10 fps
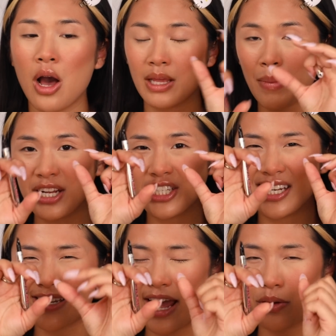They managed
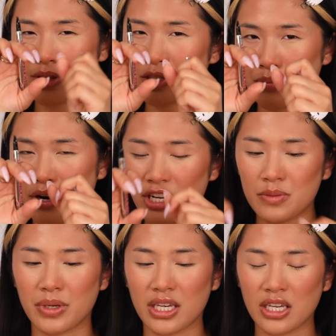to nail this
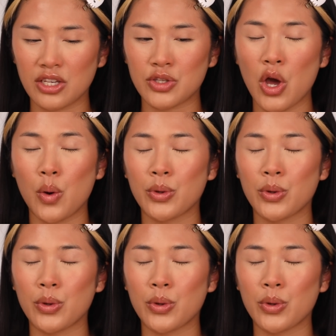product because